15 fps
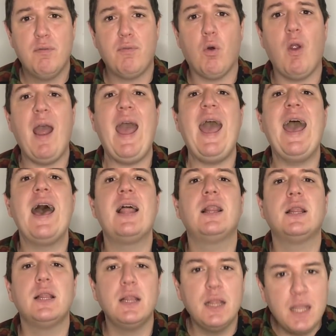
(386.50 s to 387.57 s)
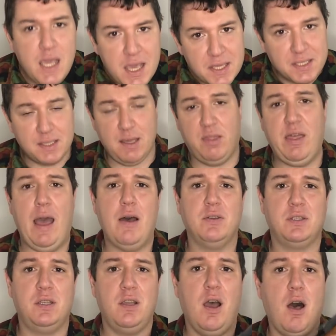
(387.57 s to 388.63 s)
for at least
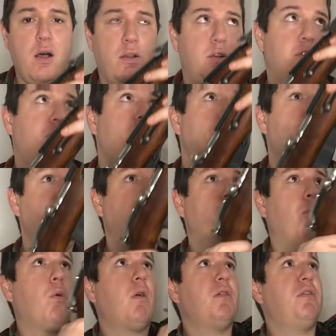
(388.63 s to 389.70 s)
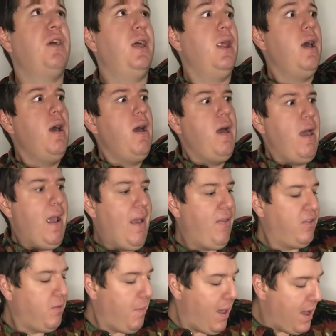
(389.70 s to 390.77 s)
$1,000 to make it worth it. And
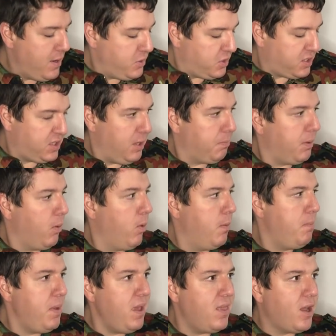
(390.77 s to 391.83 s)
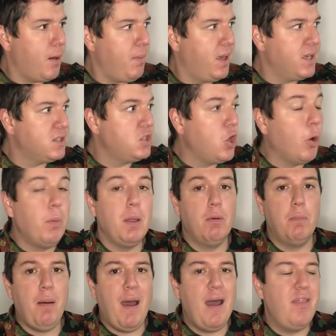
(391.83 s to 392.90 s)
the demand just simply wouldn't be there because nobody
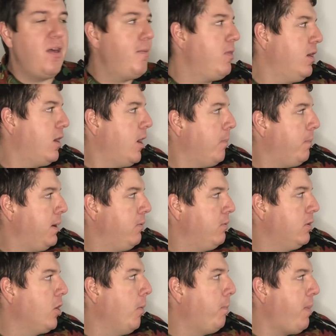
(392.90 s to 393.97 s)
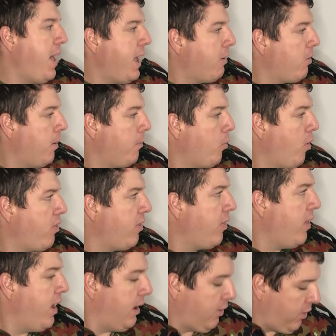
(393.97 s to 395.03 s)
would buy them. The company would go bankrupt more
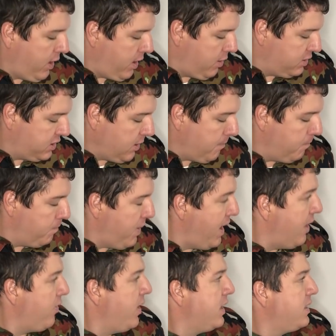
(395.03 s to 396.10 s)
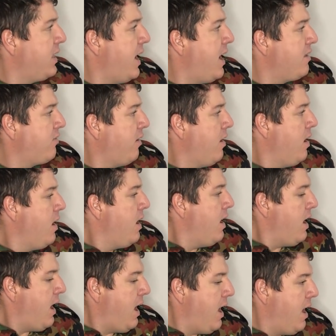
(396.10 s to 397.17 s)
than likely or something bad like that
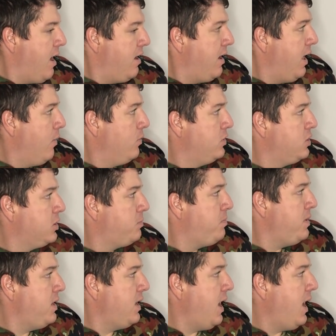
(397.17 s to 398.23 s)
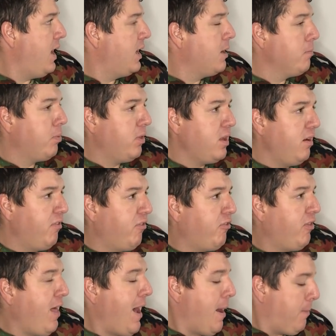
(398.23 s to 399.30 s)
and it would just be a complete
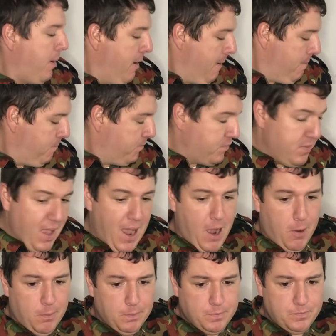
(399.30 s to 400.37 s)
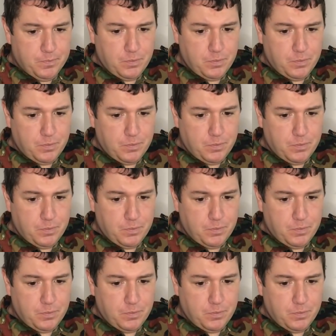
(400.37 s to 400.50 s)
flop. Now,